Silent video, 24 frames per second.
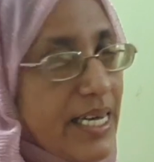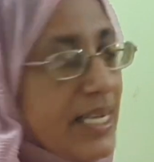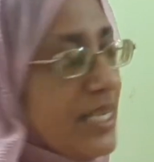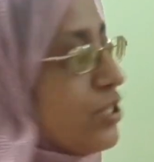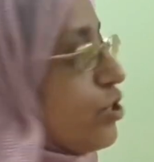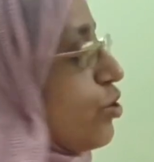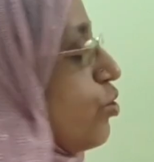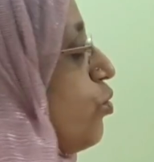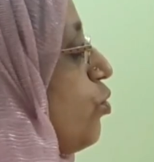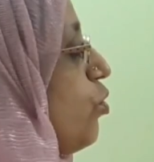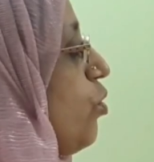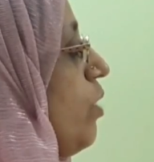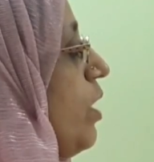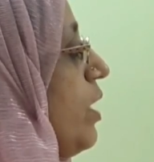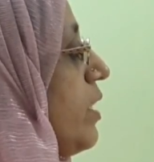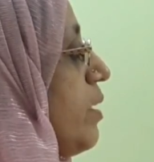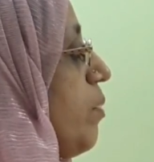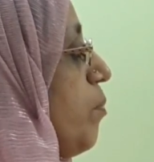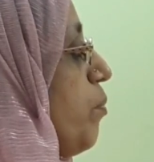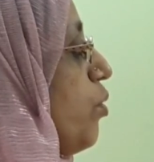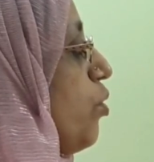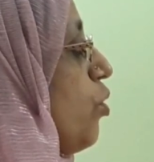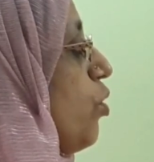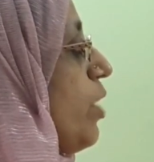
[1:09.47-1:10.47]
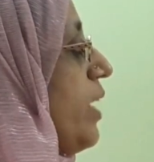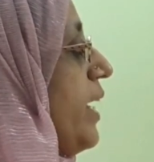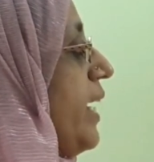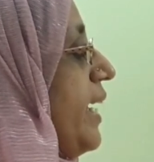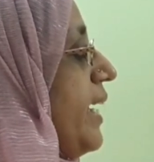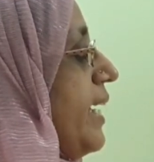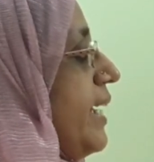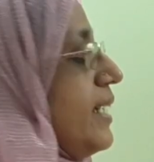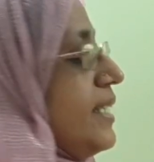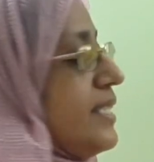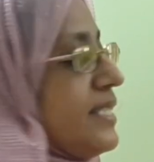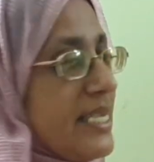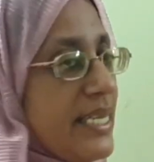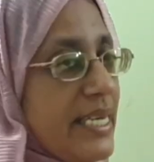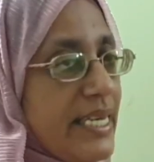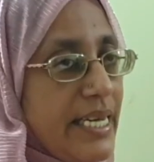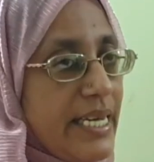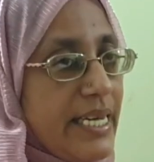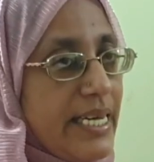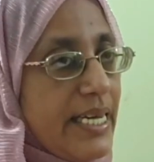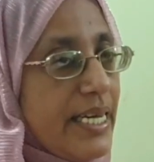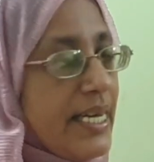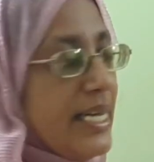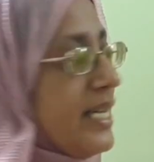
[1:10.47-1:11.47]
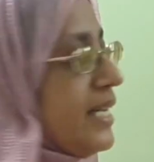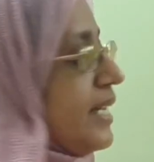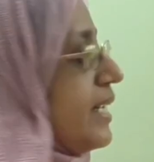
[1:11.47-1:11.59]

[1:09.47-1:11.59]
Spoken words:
so the boy ate a cake.